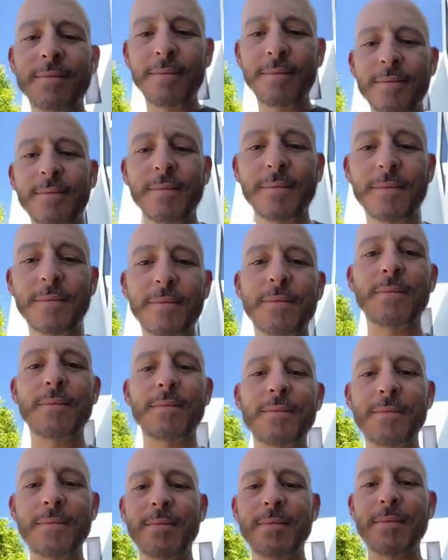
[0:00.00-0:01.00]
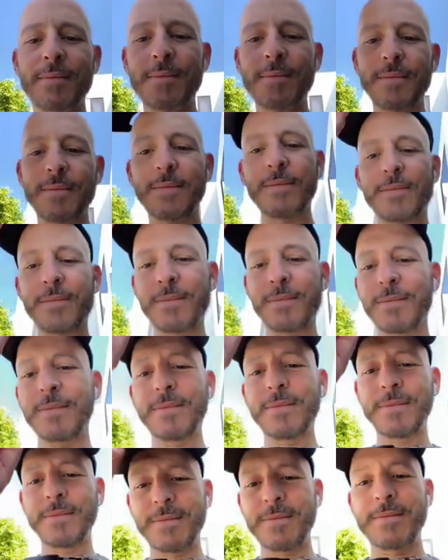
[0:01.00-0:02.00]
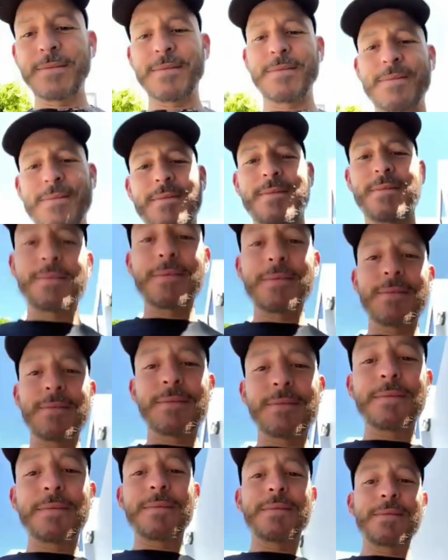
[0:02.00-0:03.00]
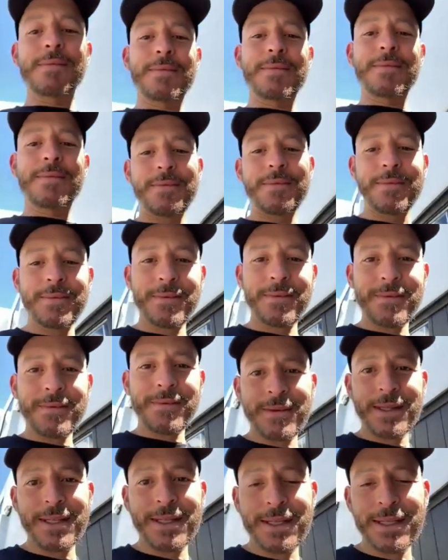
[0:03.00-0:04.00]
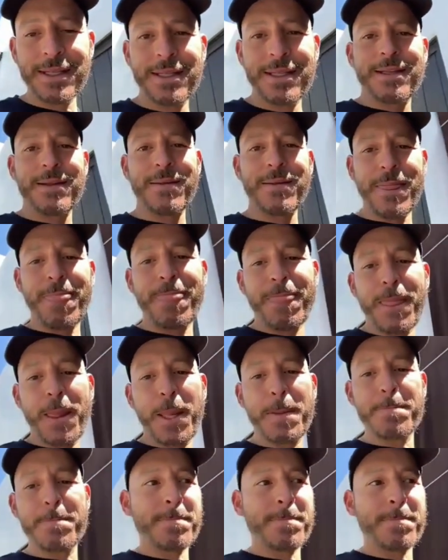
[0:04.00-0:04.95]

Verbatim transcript: taking the 10 day smoothie challenge and thinking, oh, I can't, I can't just